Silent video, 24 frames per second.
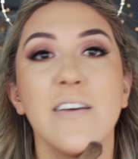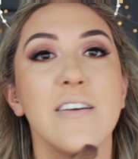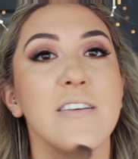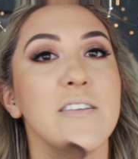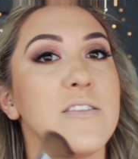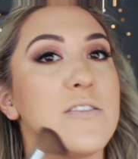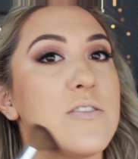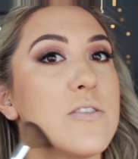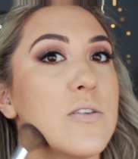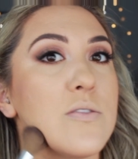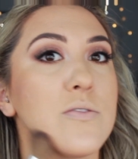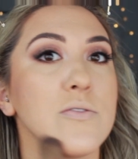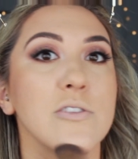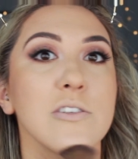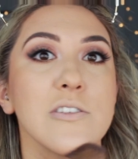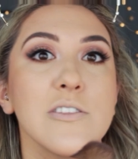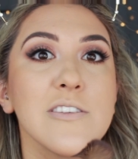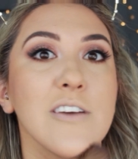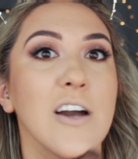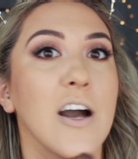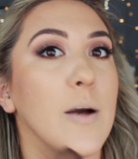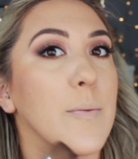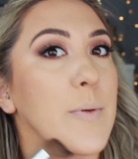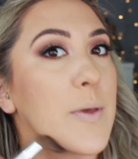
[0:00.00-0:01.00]
and don't
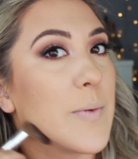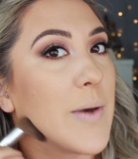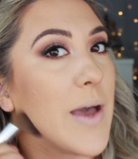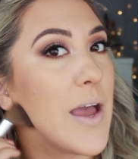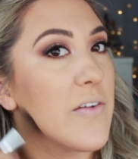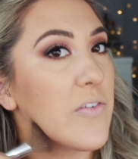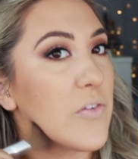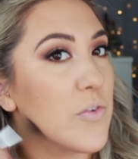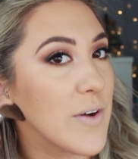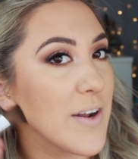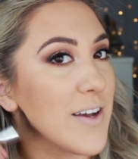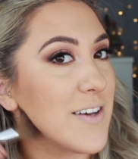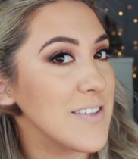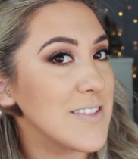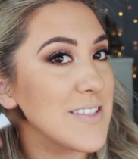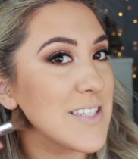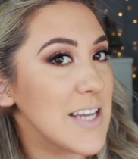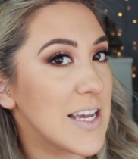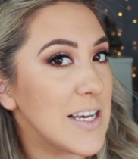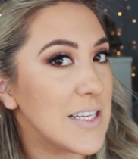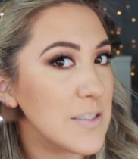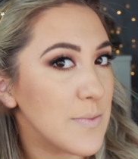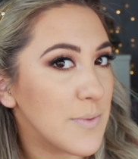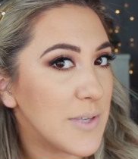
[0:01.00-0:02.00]
just copy what everyone else
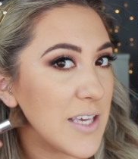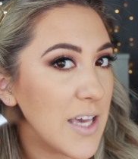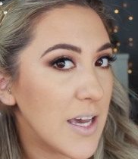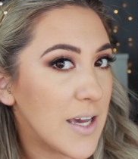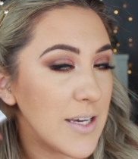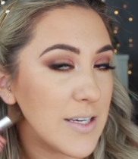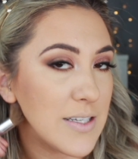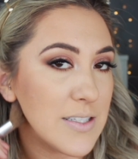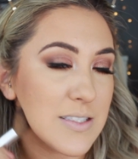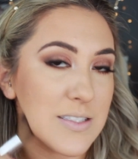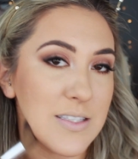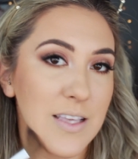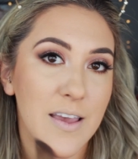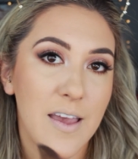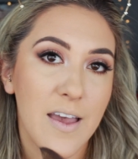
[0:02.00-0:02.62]
does, because